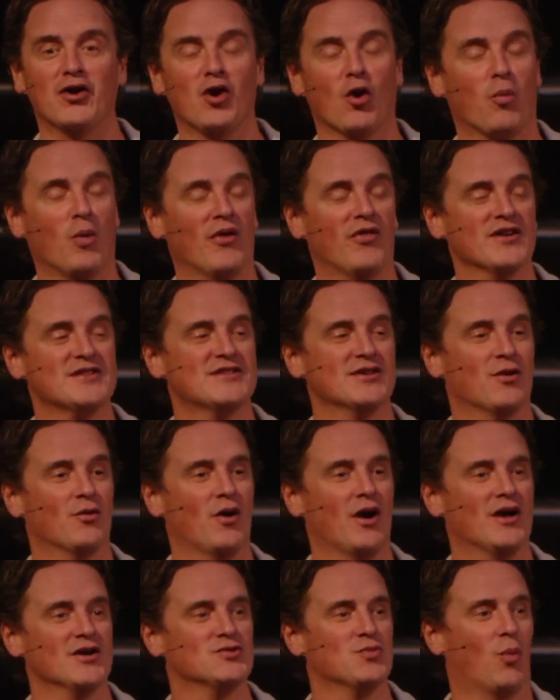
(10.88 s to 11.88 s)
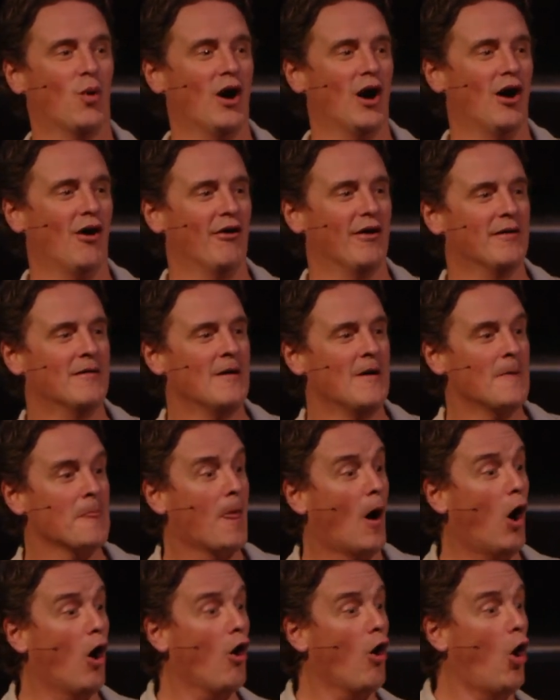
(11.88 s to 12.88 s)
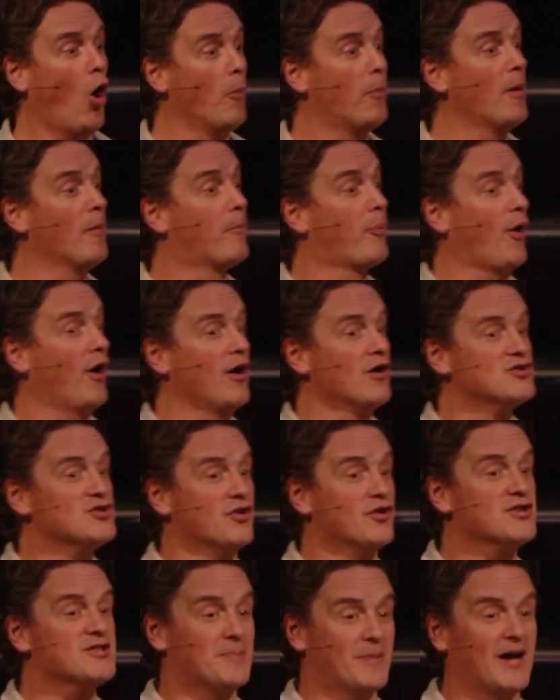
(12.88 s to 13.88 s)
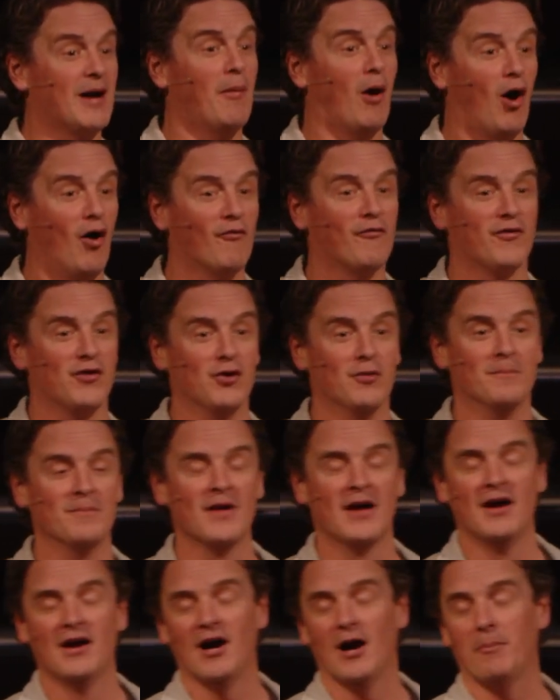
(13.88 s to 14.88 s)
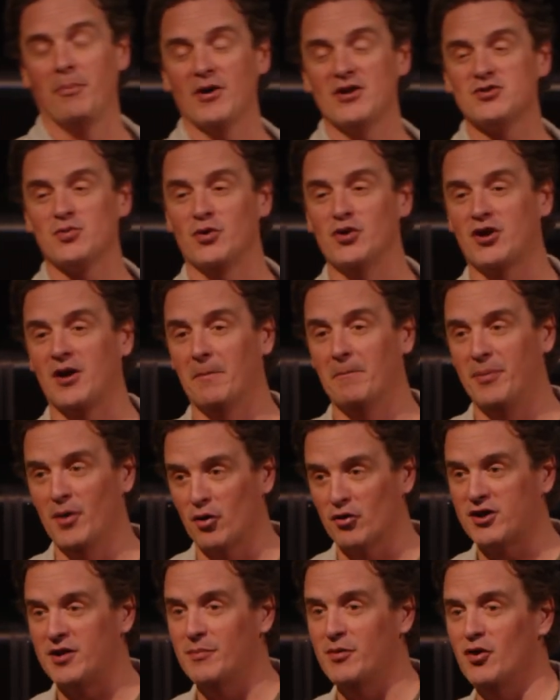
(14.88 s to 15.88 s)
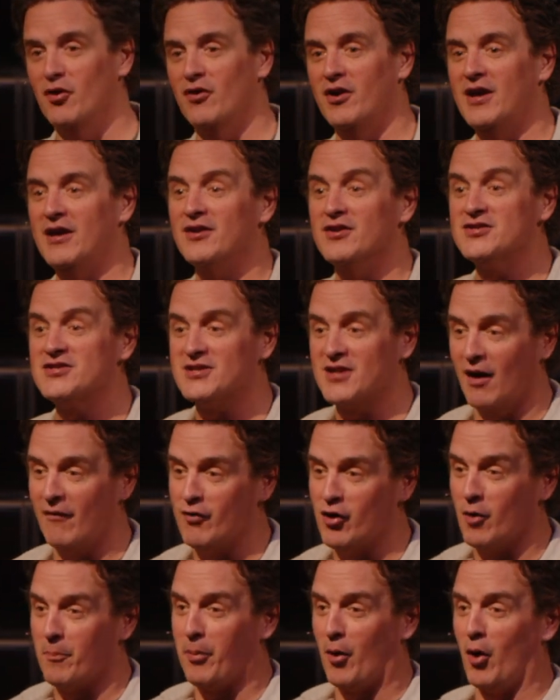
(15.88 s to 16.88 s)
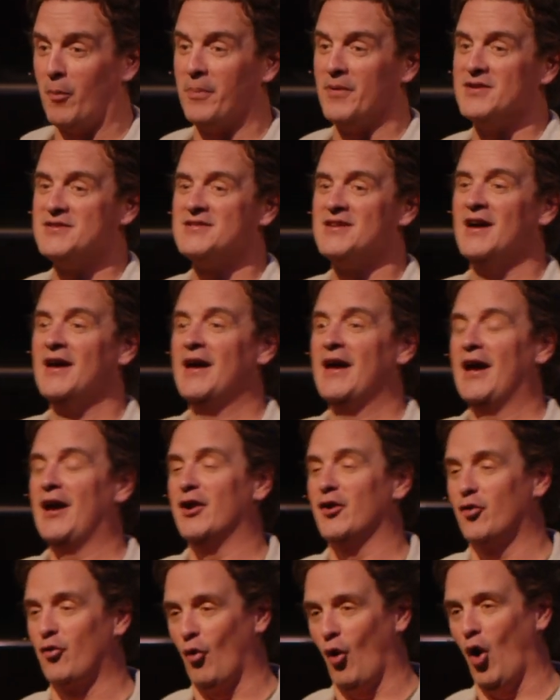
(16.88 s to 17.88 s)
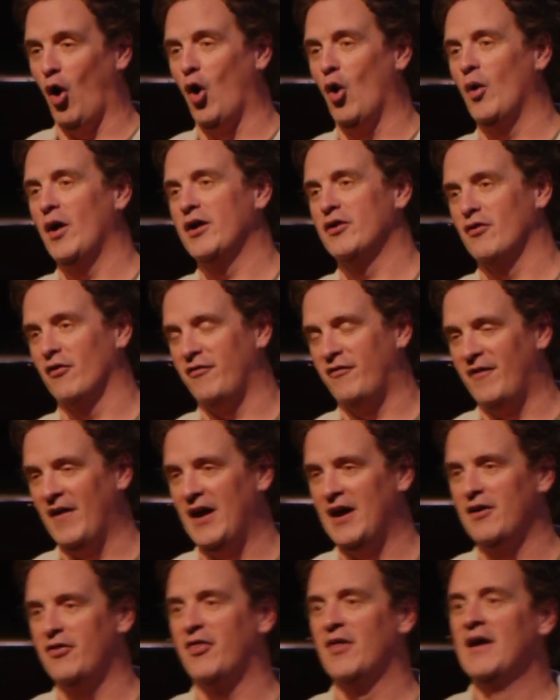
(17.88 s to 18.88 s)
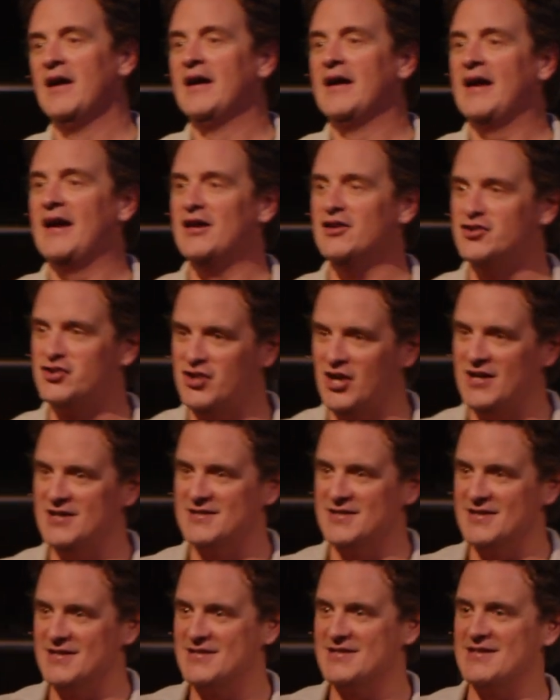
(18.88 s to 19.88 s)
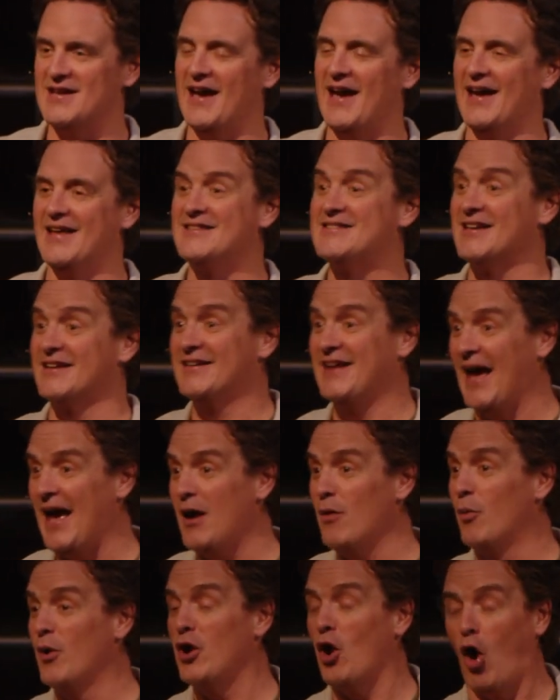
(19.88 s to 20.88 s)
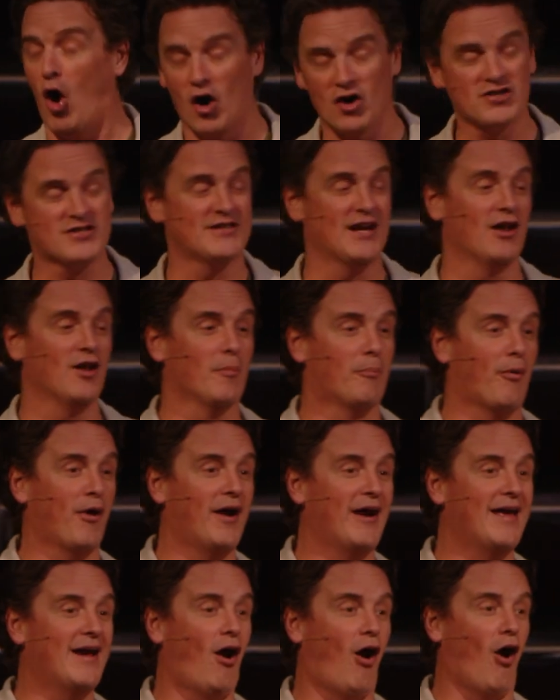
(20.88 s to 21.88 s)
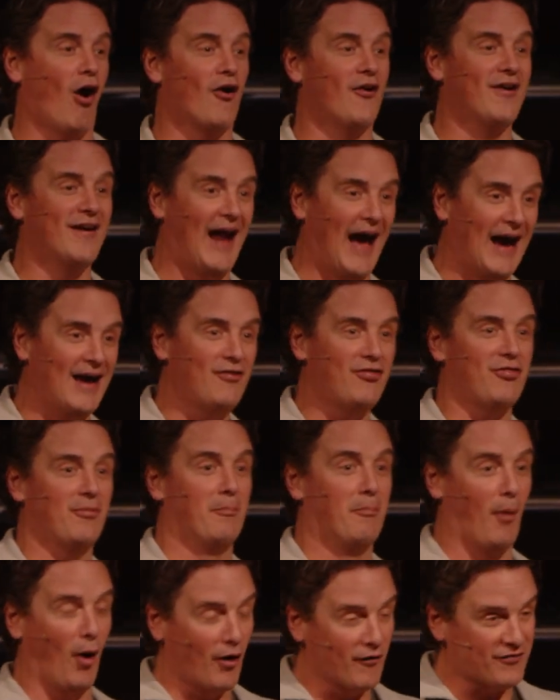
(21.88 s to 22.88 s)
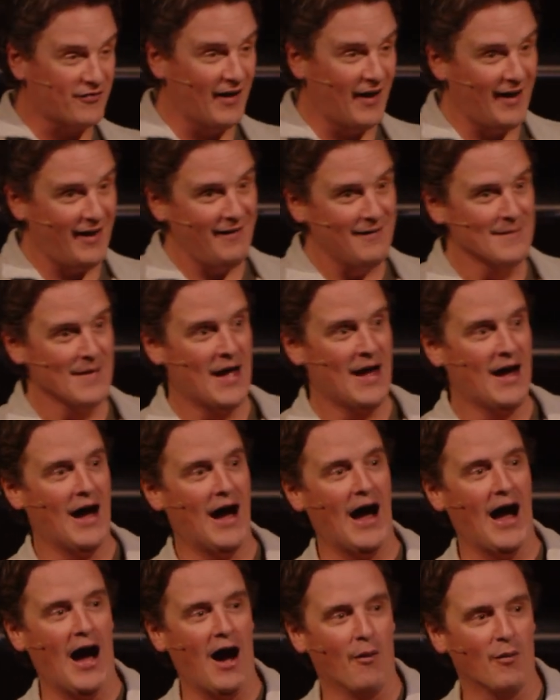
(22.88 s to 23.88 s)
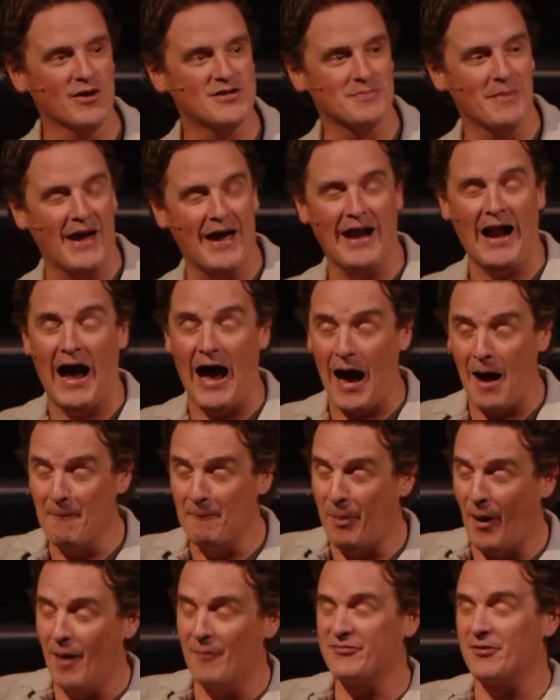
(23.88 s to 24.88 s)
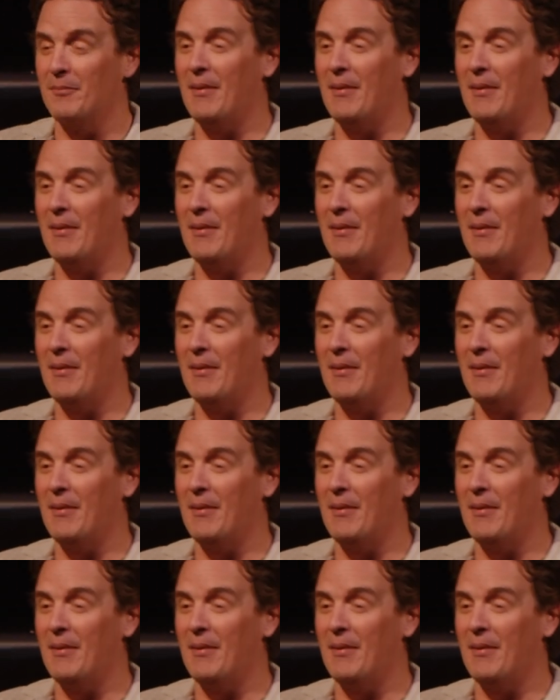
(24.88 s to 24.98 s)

you're with us as well. And our hope and prayers are this will become a home for you, a place where you can build community, discover your purpose, and grow in your faith in Jesus. And today we are celebrating our 9th birthday, which, man, I'm pumped